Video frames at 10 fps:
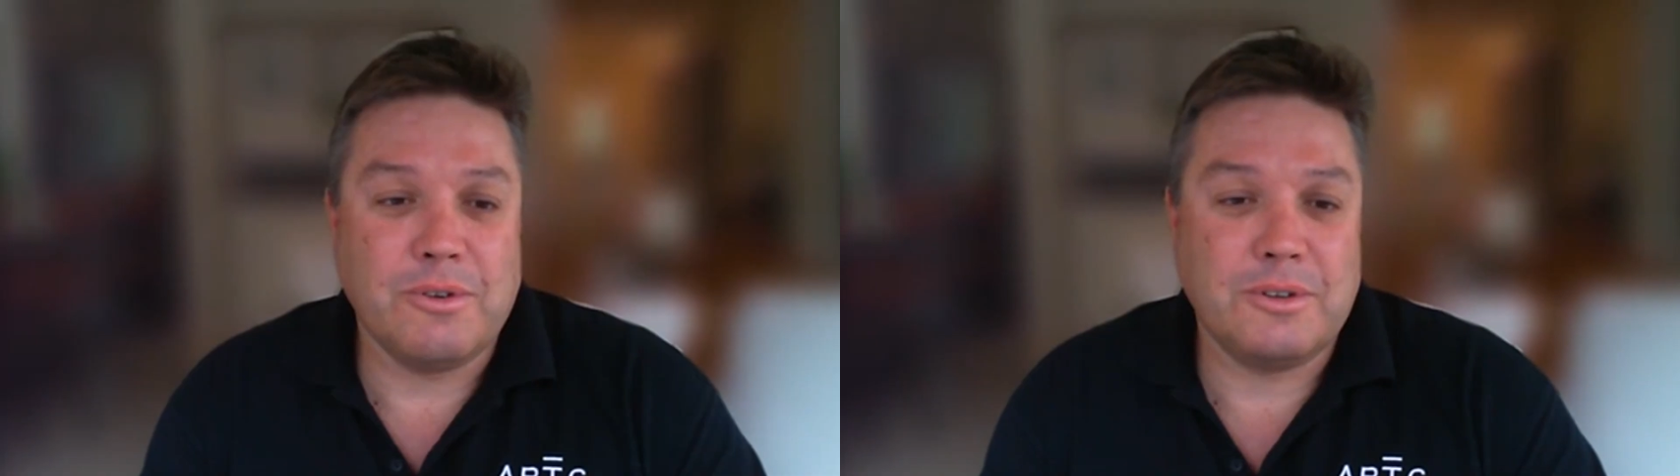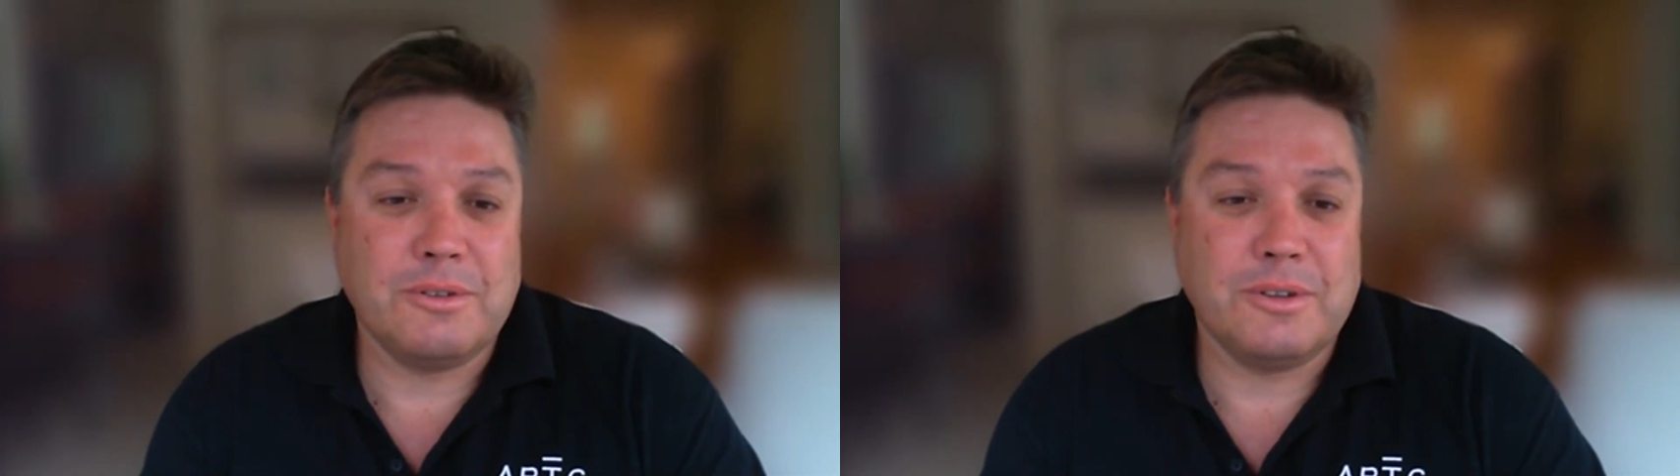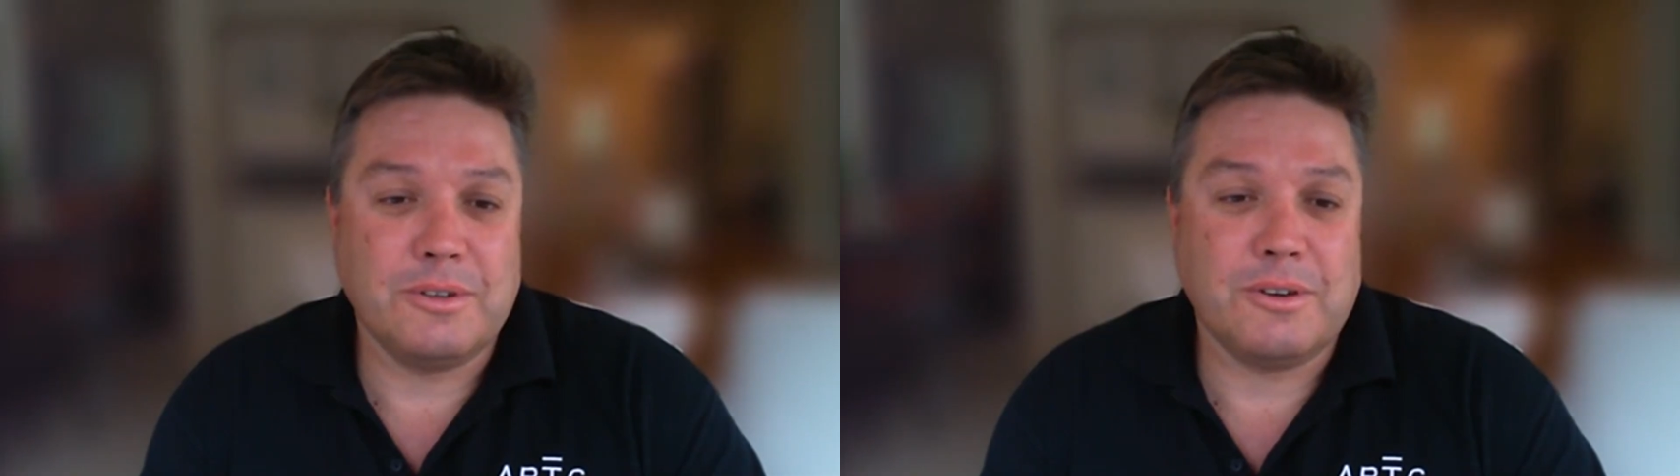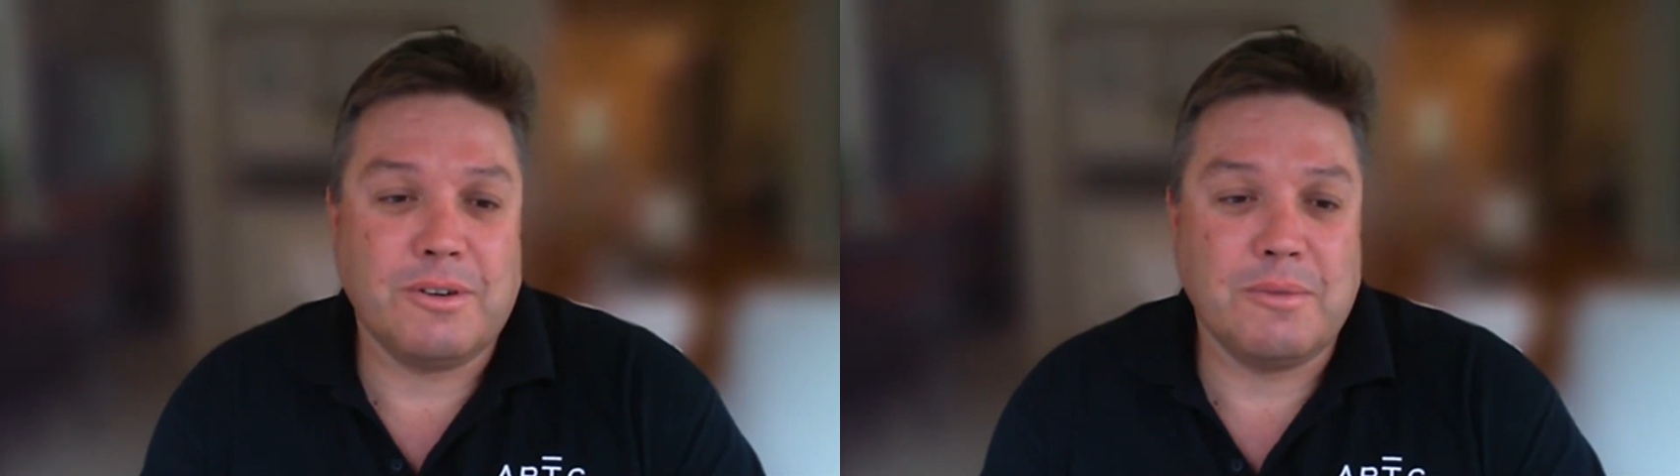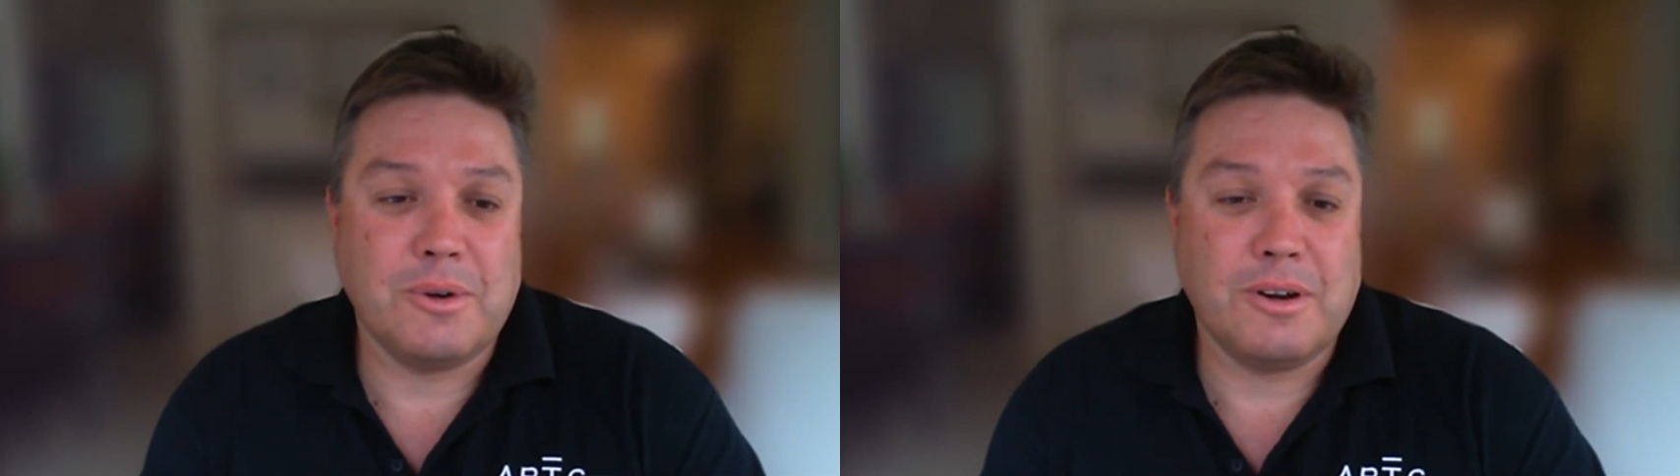forward to a
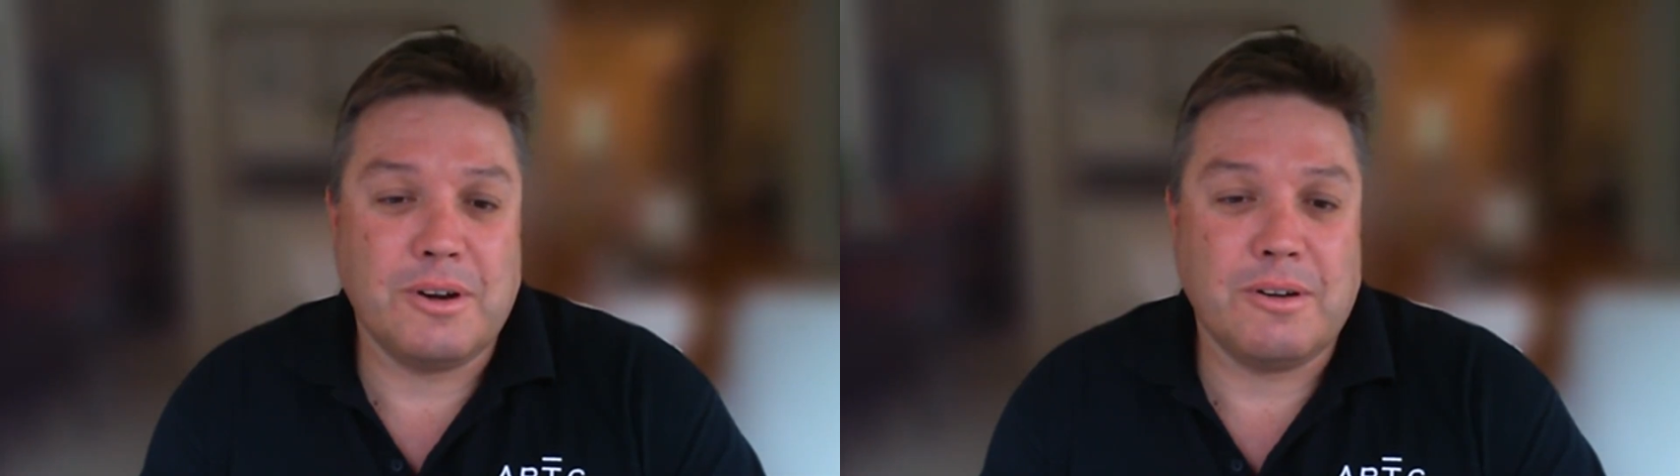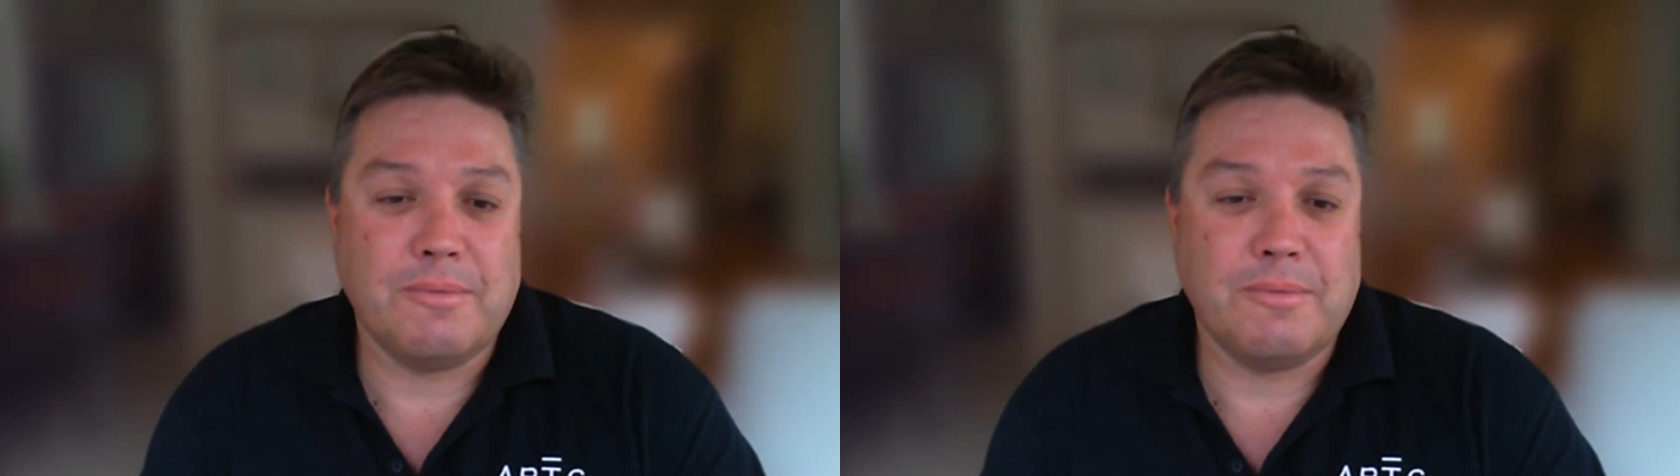time where